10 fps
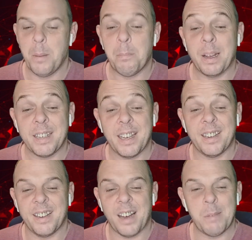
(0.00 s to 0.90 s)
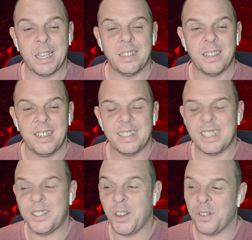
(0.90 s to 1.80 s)
But yeah, I mean,
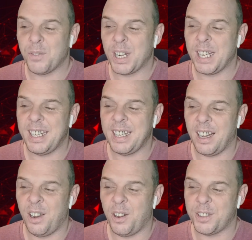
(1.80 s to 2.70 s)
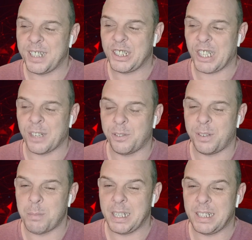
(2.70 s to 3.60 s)
there's not really a lot on their channel
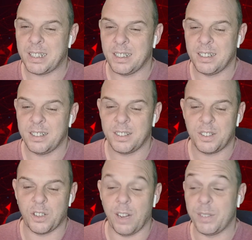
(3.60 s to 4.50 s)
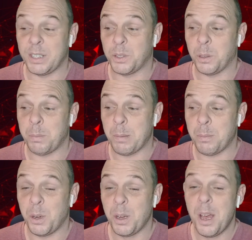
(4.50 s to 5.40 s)
for me to dive into a bit
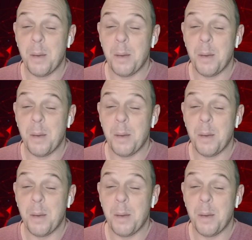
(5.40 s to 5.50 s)
more,